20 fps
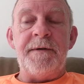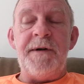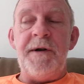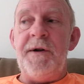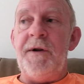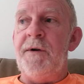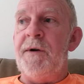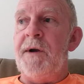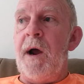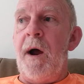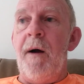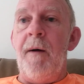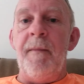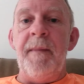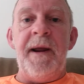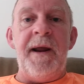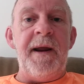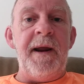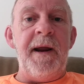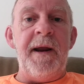So you can call
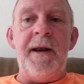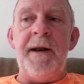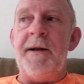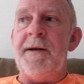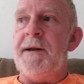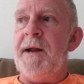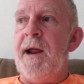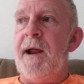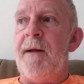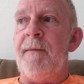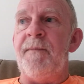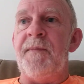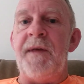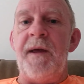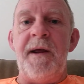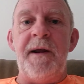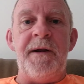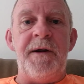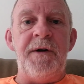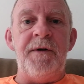me any damn
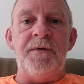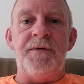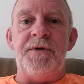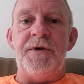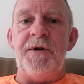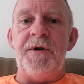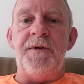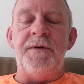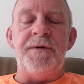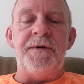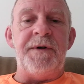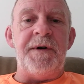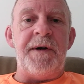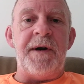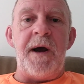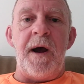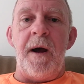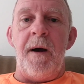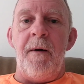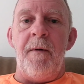thing you choose to
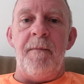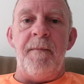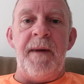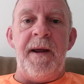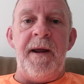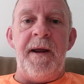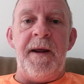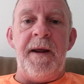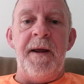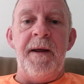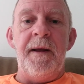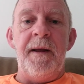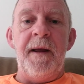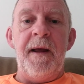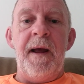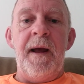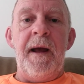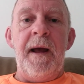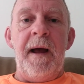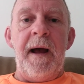call me.
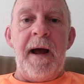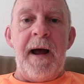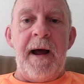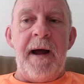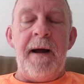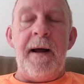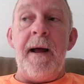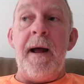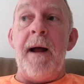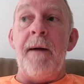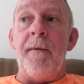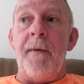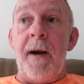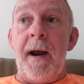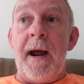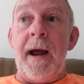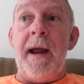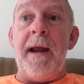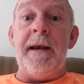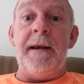I, I
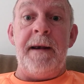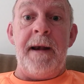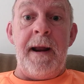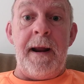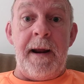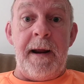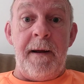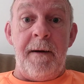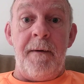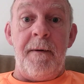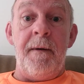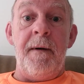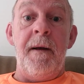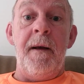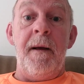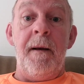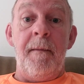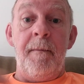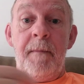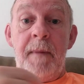right now,
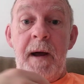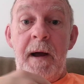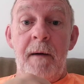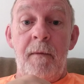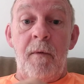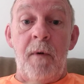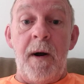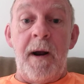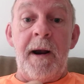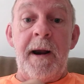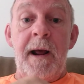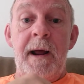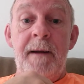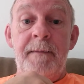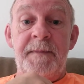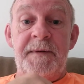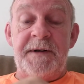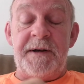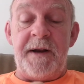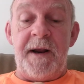by what
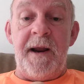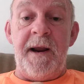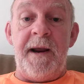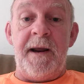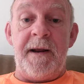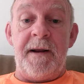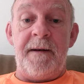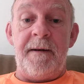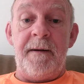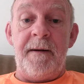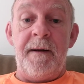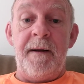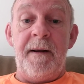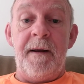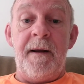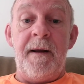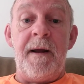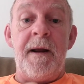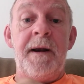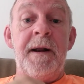I'm seeing,
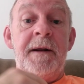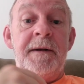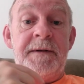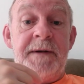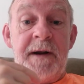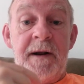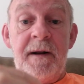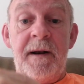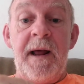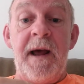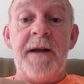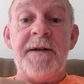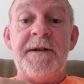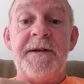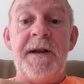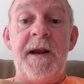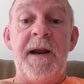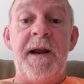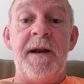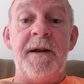and until I
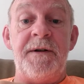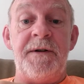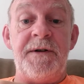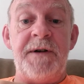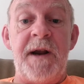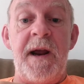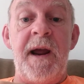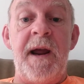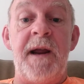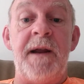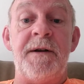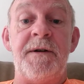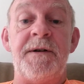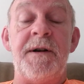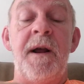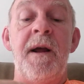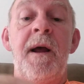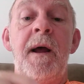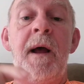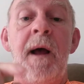see it
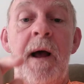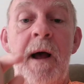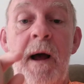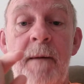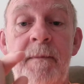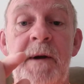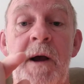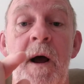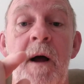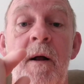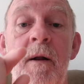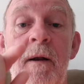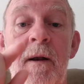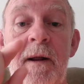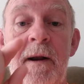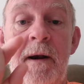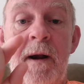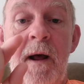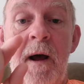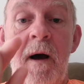change, I'm
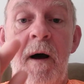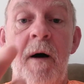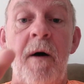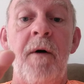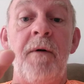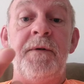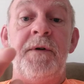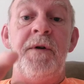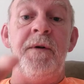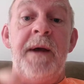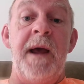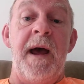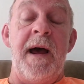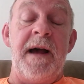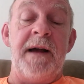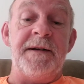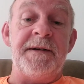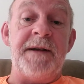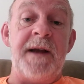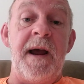calling all you
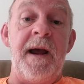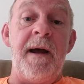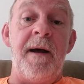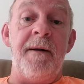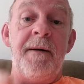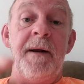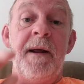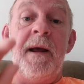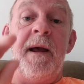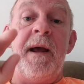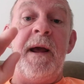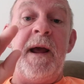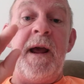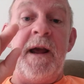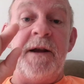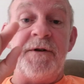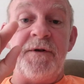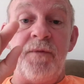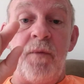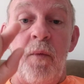guys out
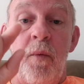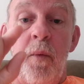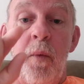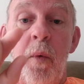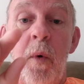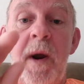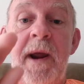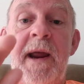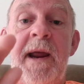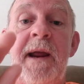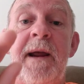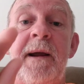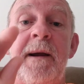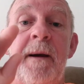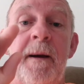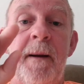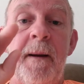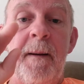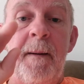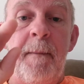as
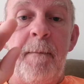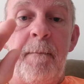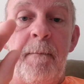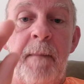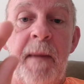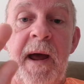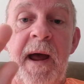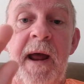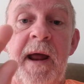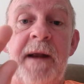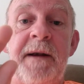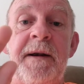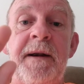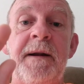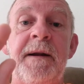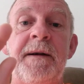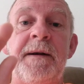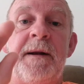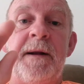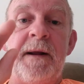
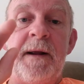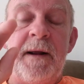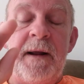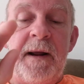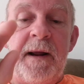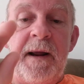weak-minded